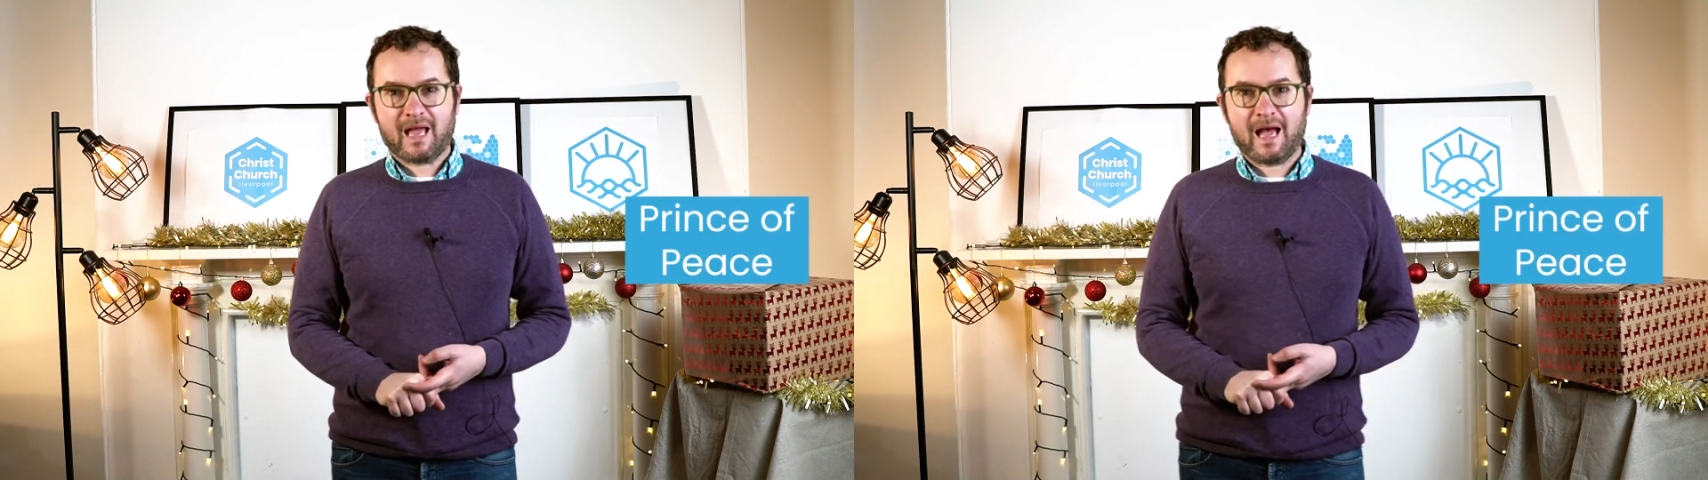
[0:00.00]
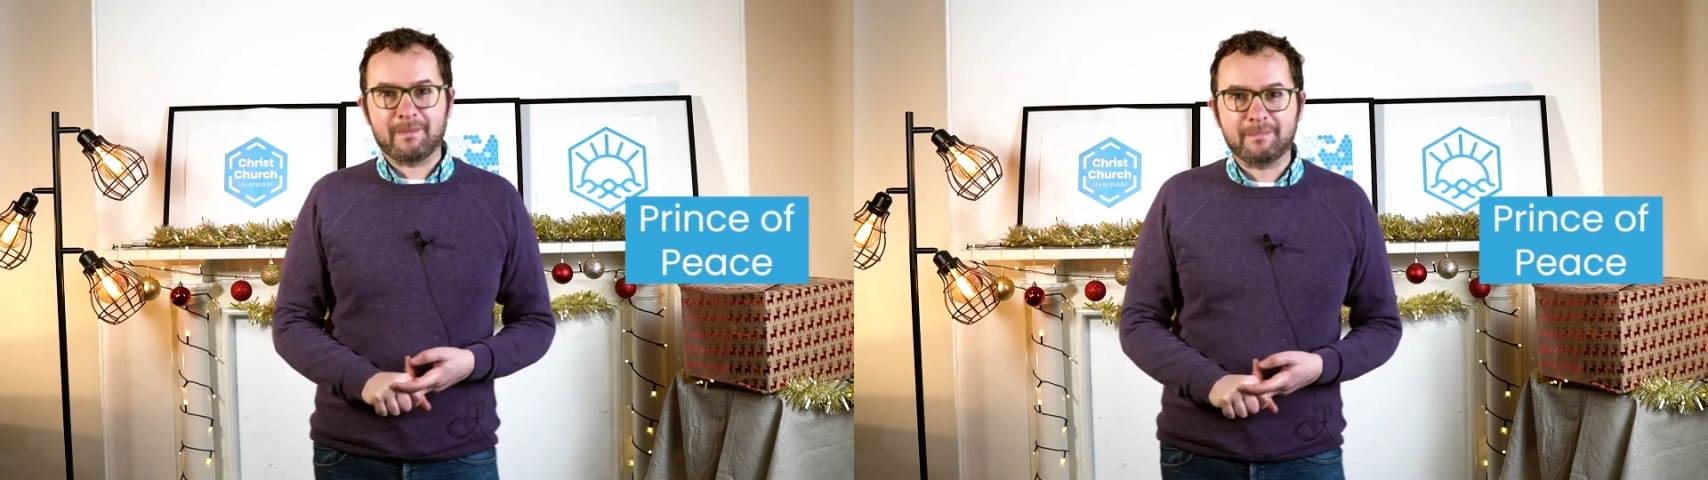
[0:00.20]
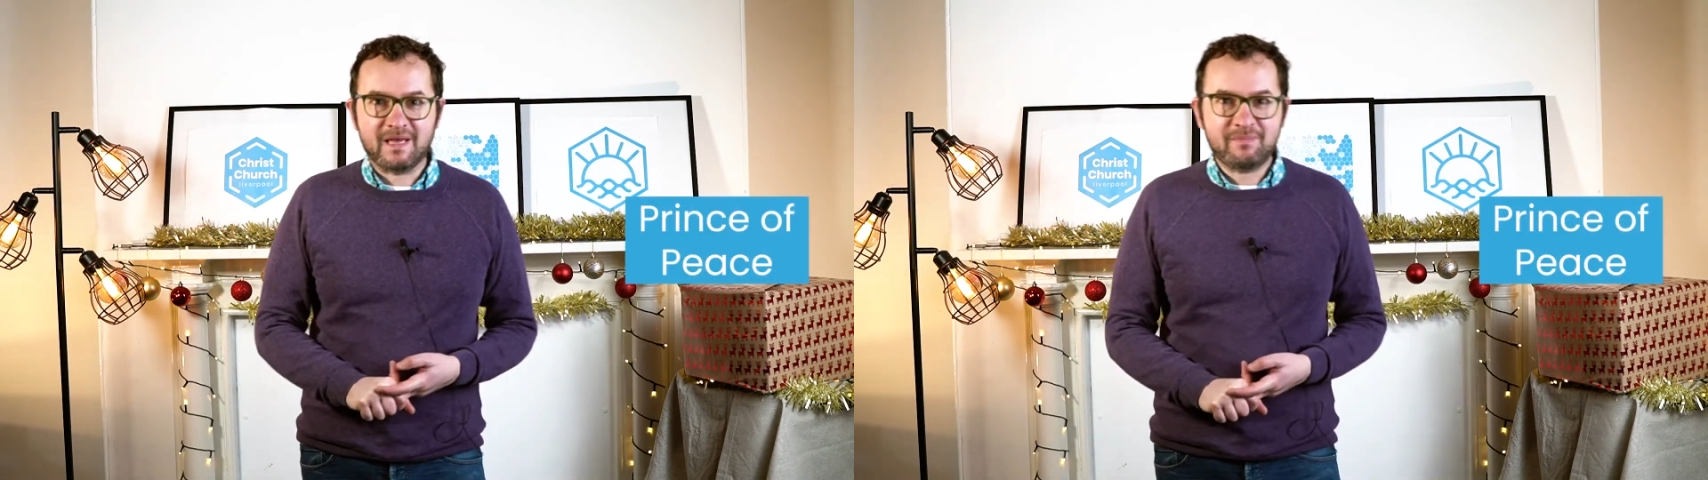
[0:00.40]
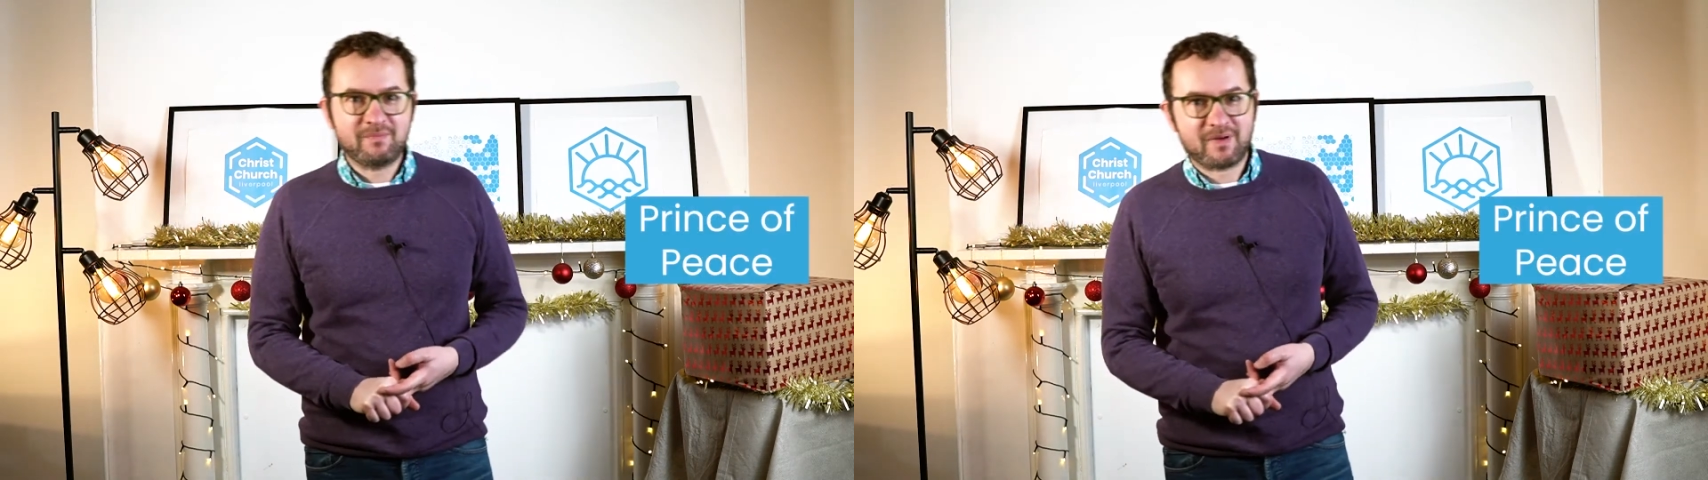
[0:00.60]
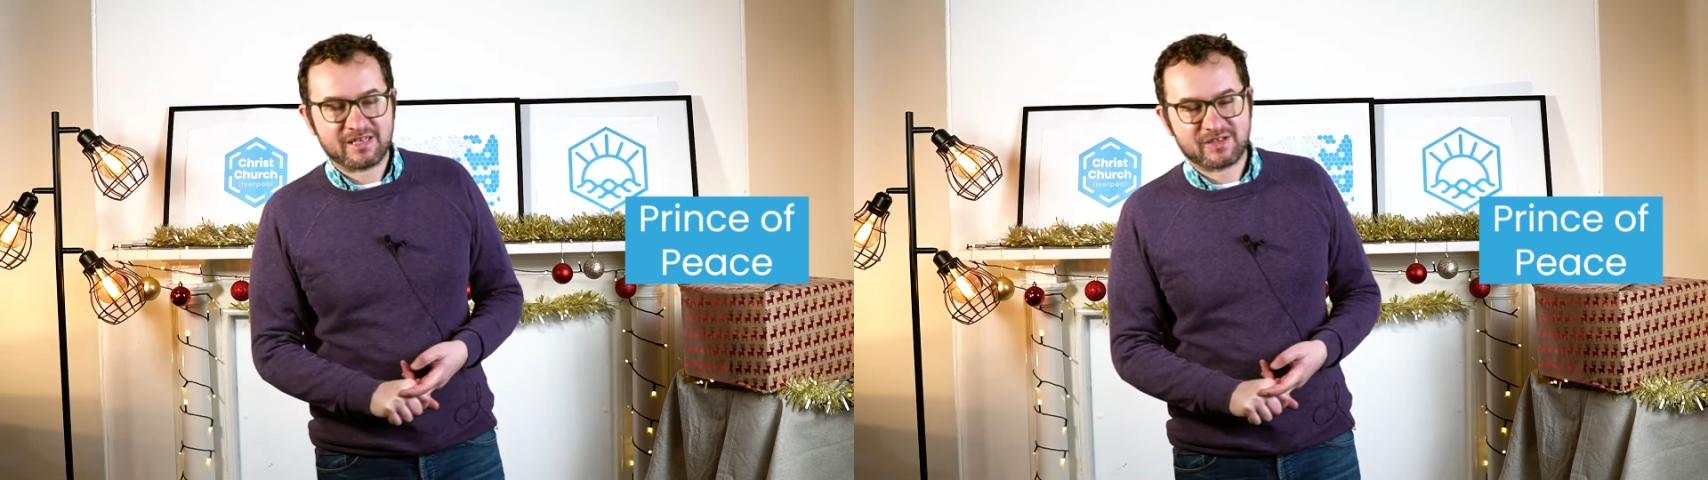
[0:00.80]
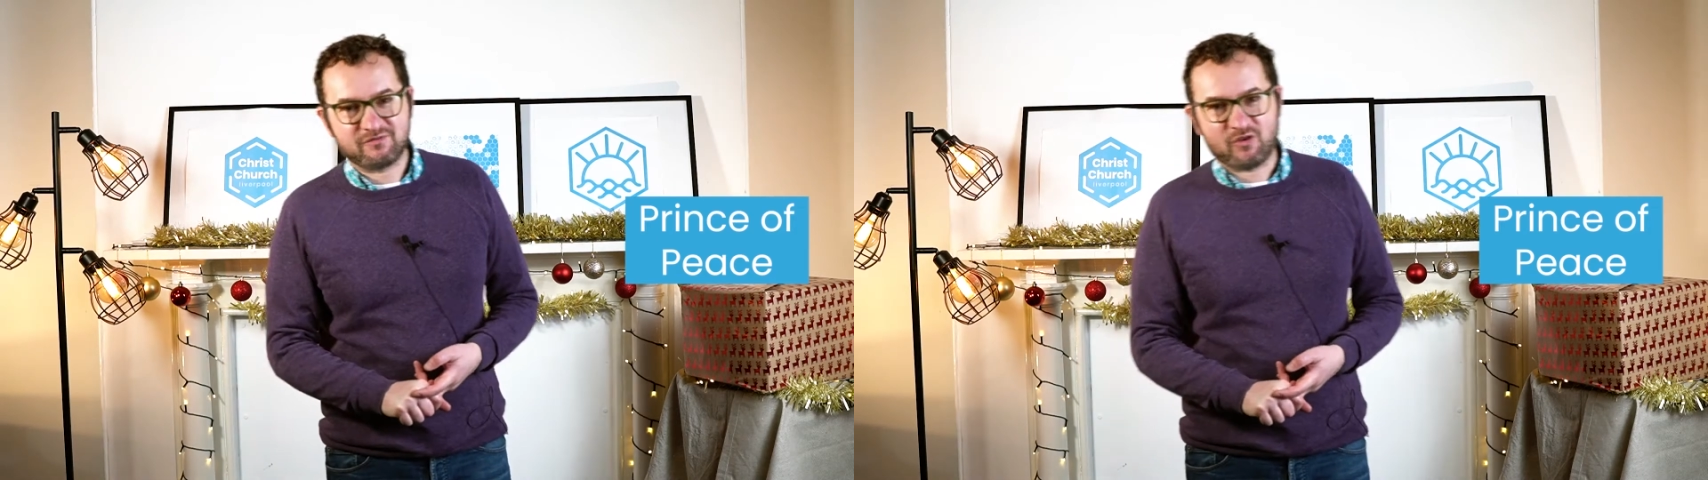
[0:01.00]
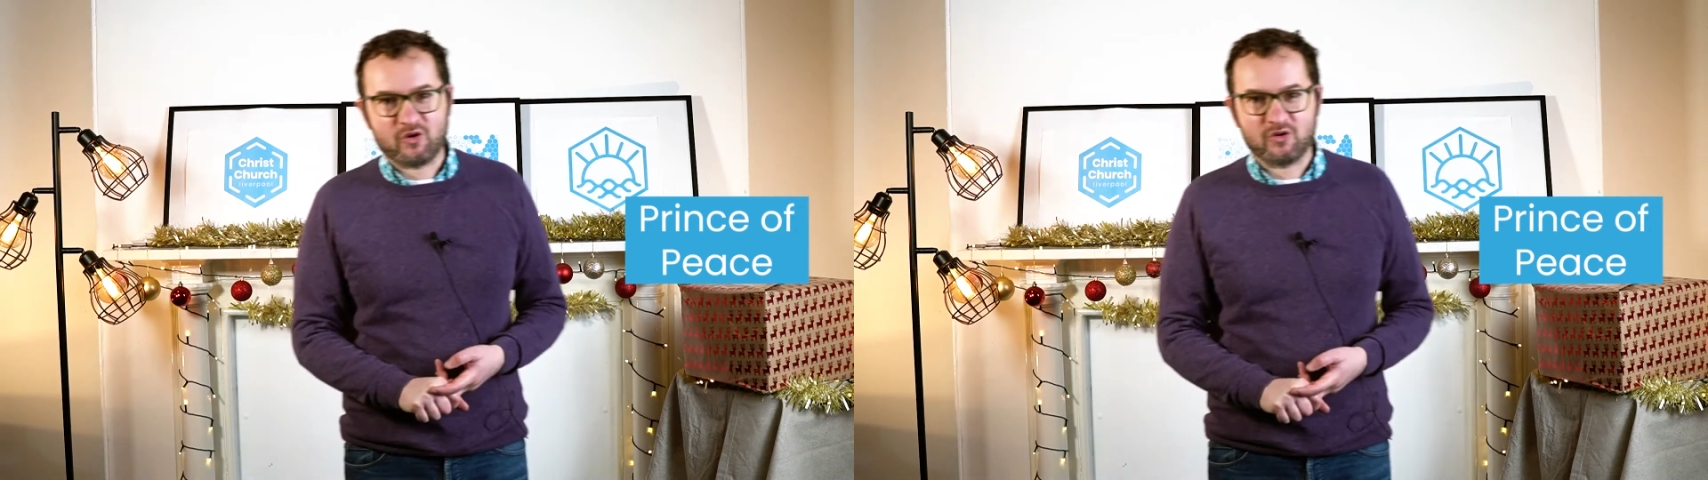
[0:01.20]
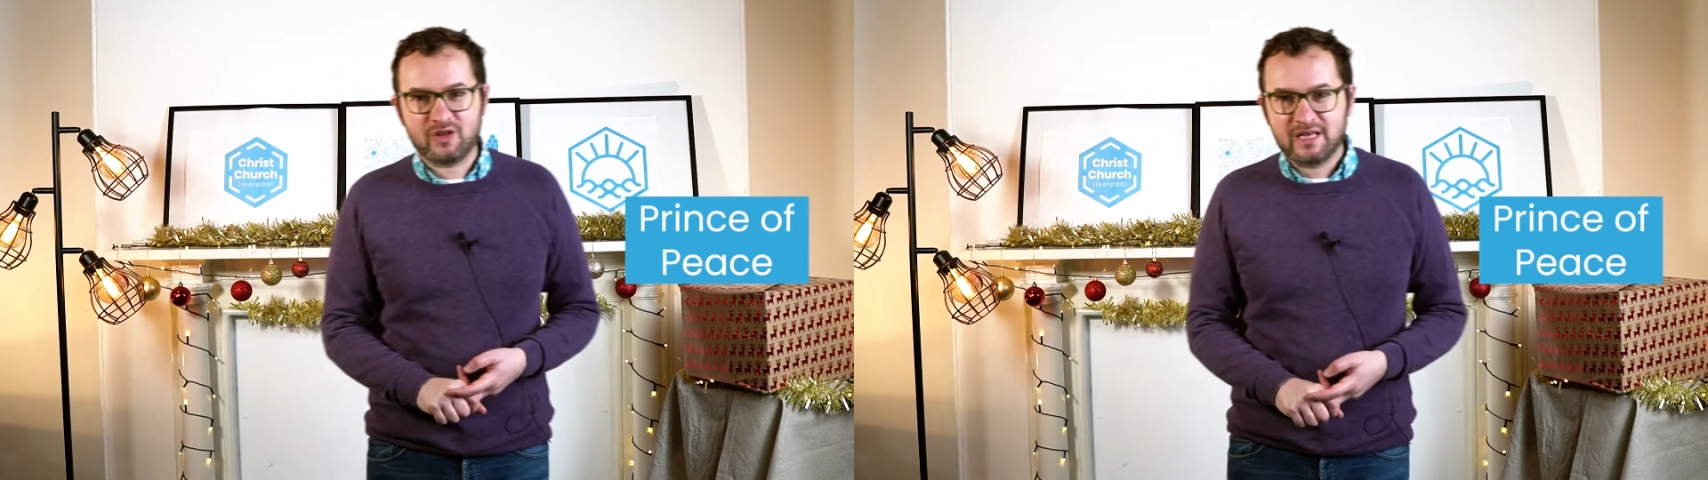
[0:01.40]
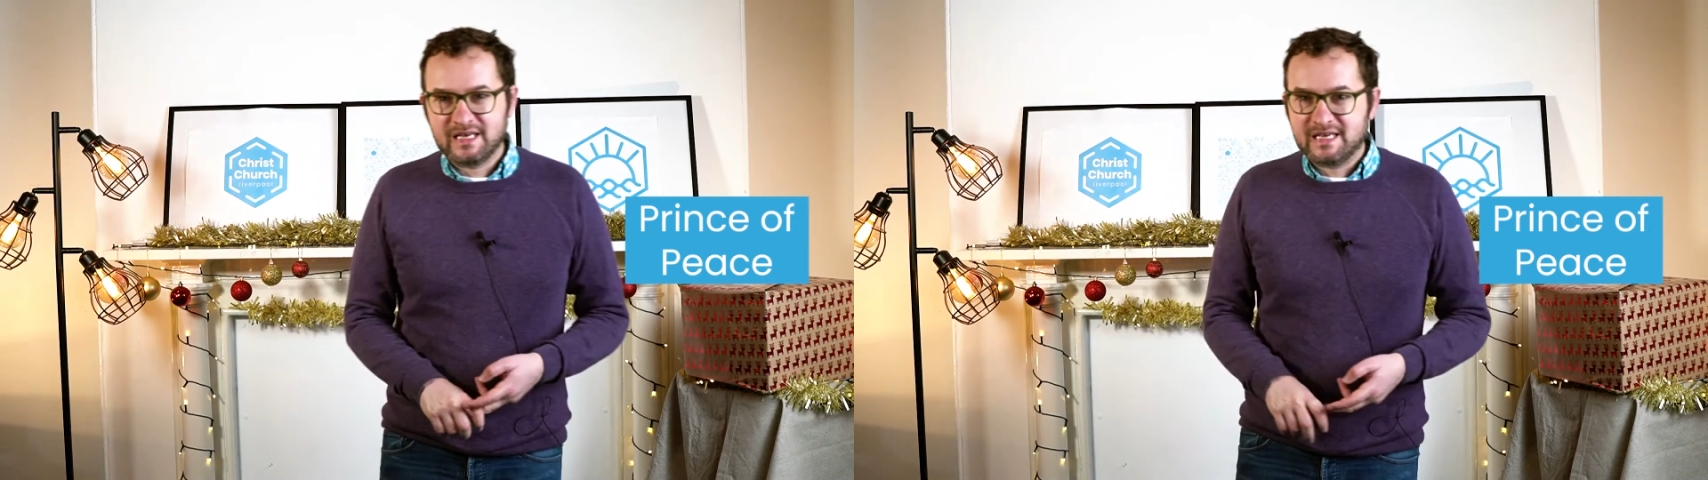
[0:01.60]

And maybe best of all,